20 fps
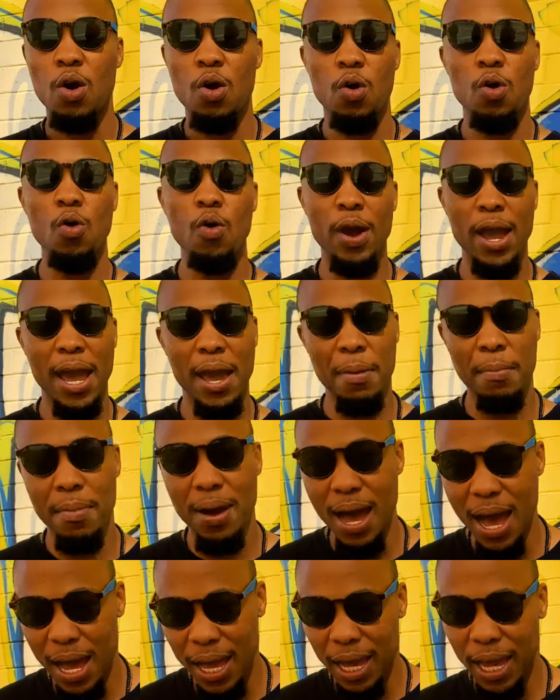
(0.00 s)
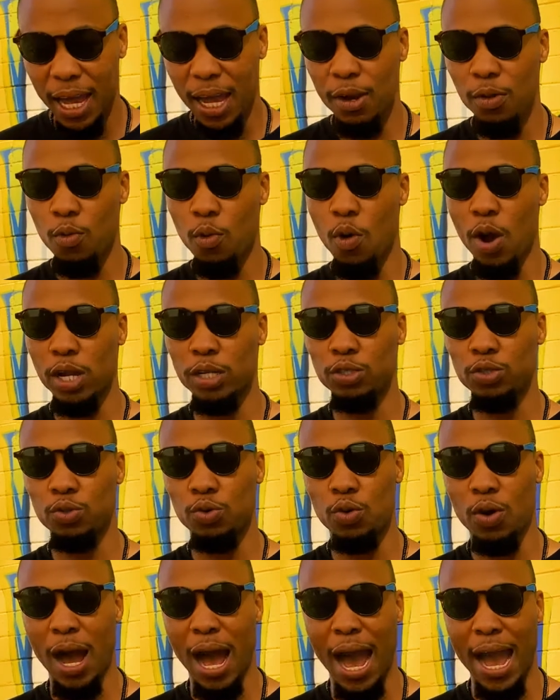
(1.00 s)
Who am I and what
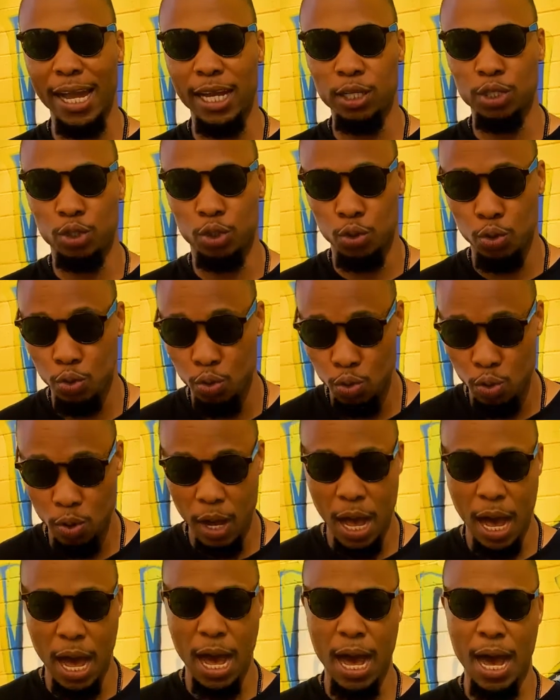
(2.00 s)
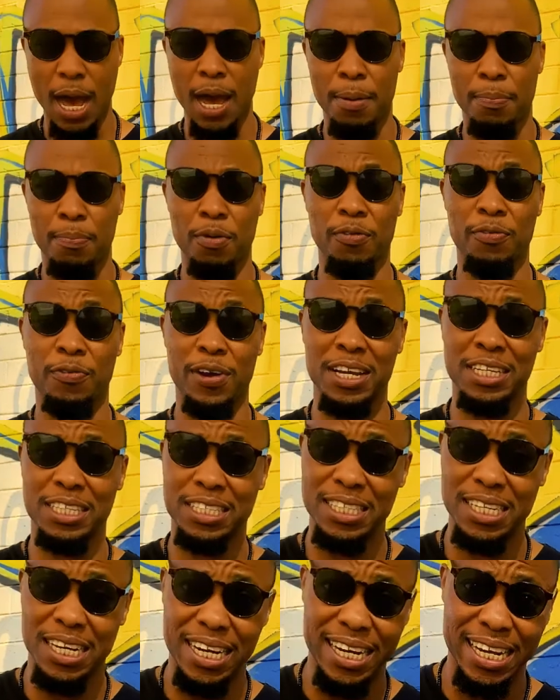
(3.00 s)
do I do?
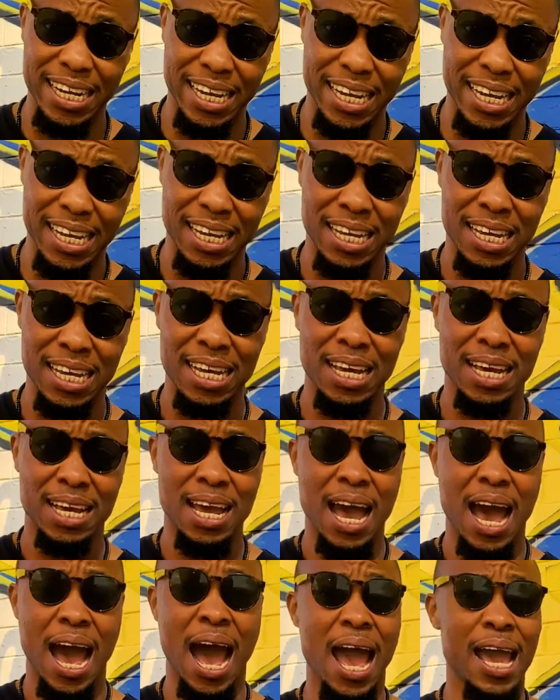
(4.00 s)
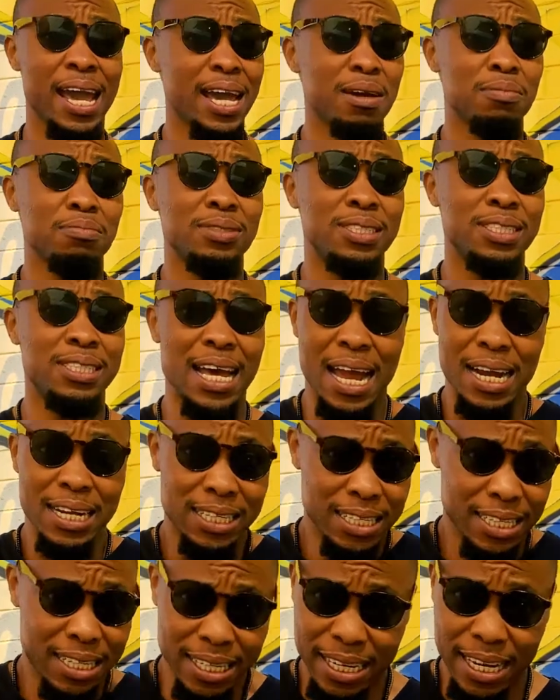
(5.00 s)
Professionally, I am
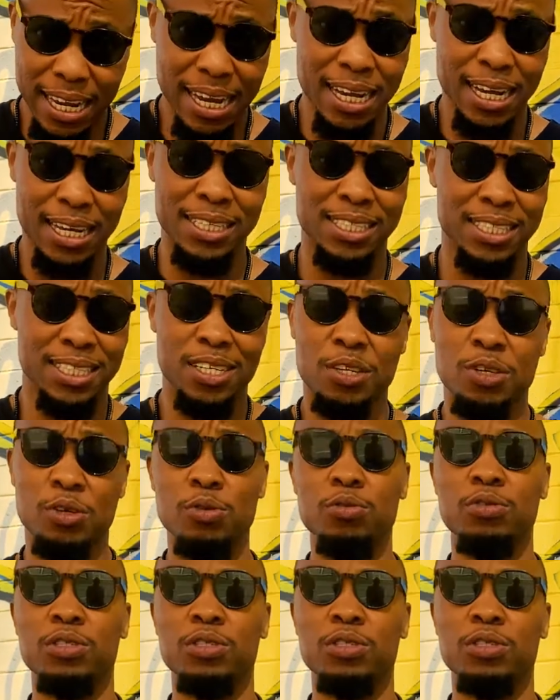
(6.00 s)
Sandile GQ